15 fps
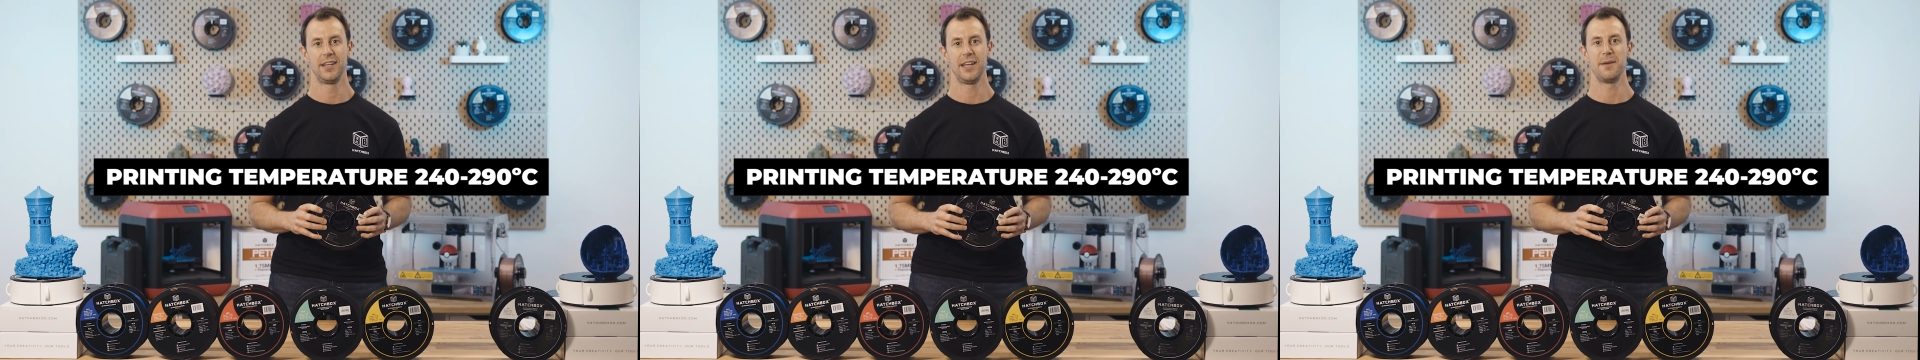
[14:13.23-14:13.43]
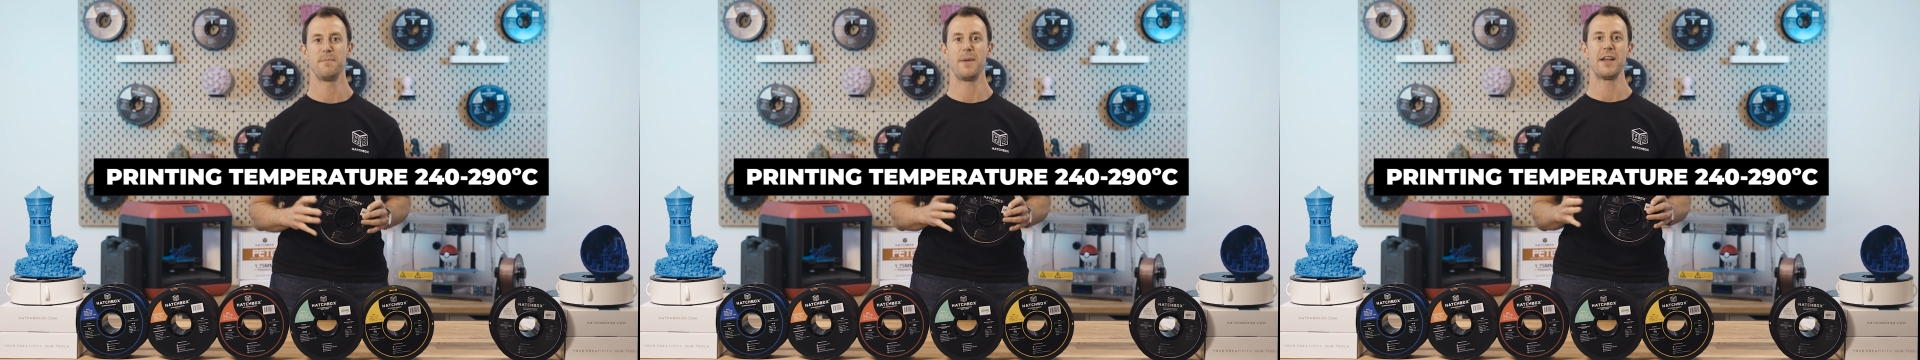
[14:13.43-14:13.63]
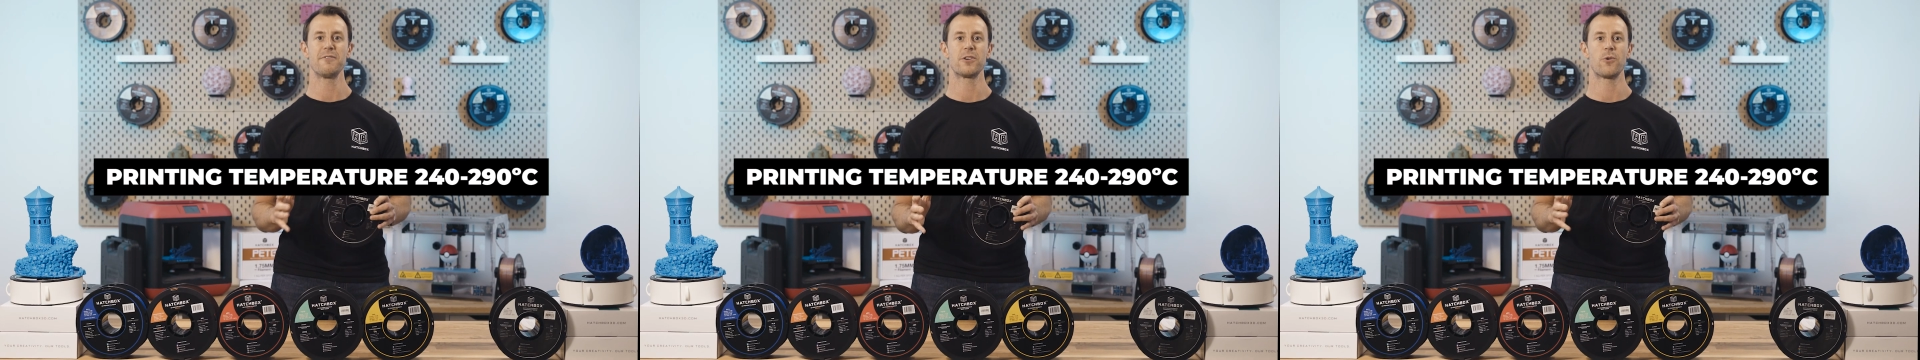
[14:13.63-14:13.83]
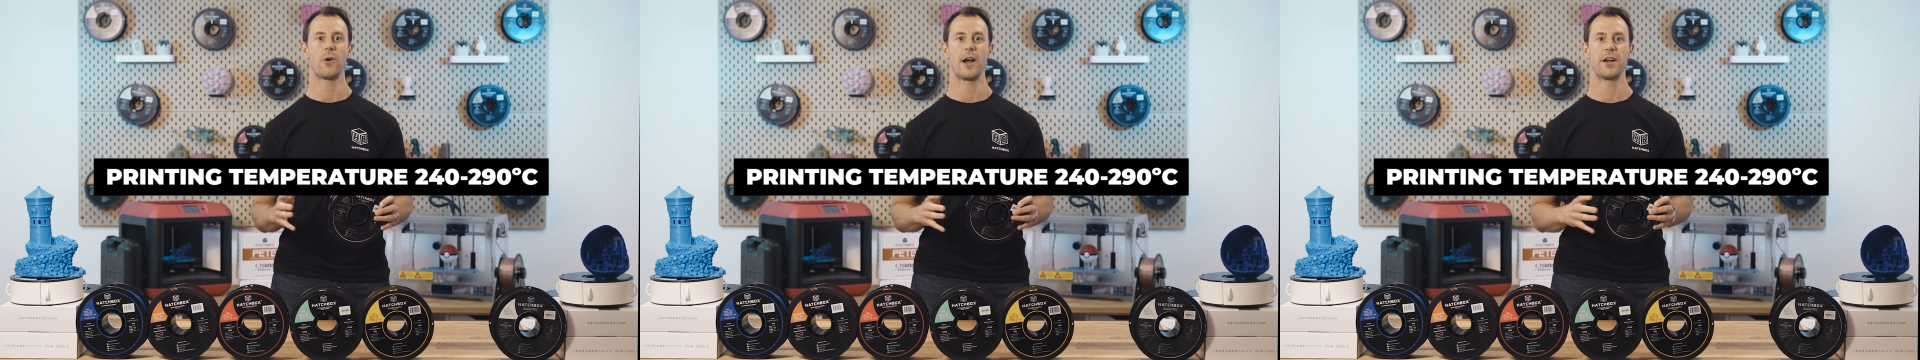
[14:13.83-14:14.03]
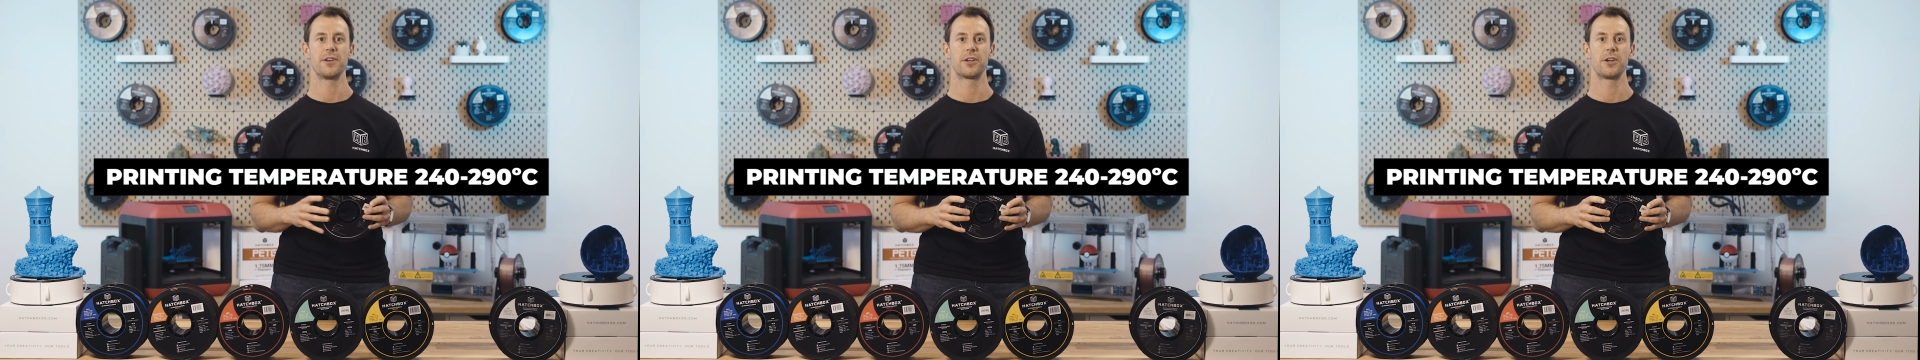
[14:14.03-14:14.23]
It may
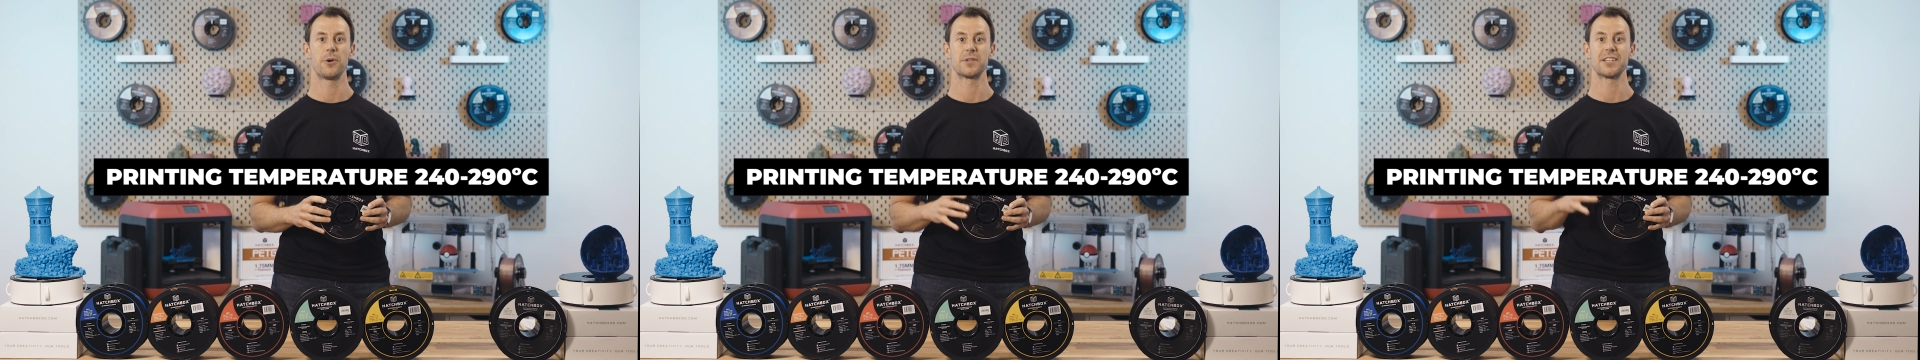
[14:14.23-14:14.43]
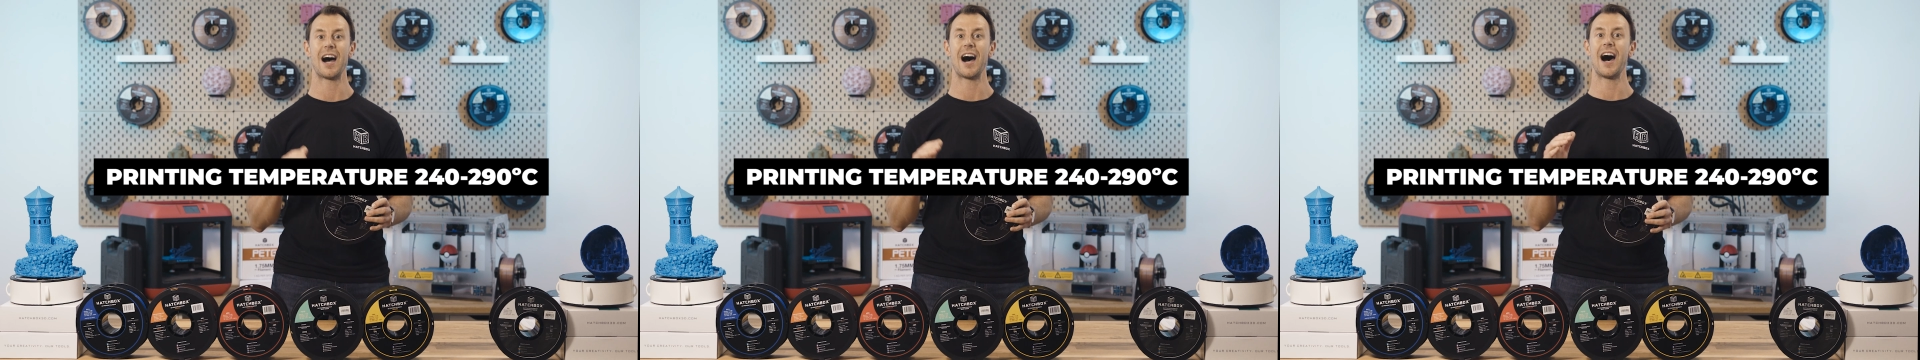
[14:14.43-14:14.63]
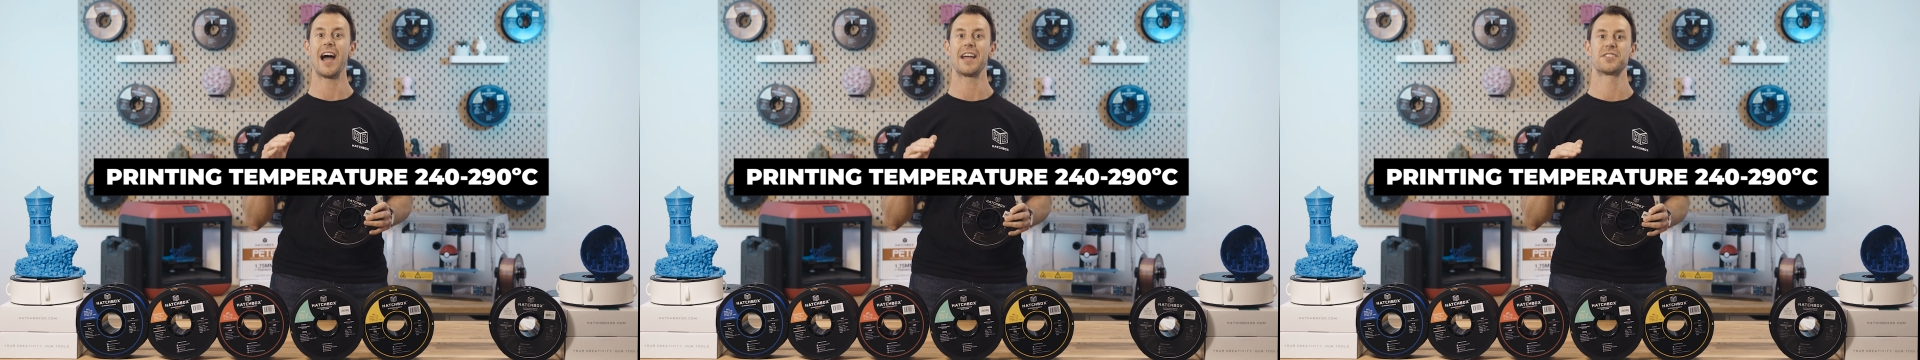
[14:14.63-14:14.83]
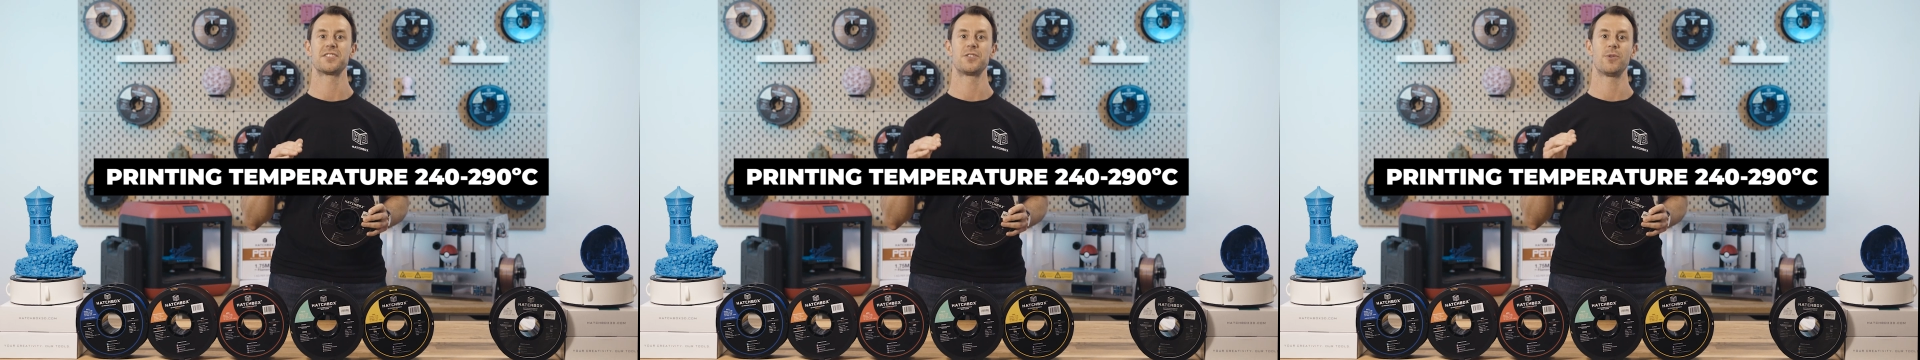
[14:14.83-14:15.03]
require you to go as high as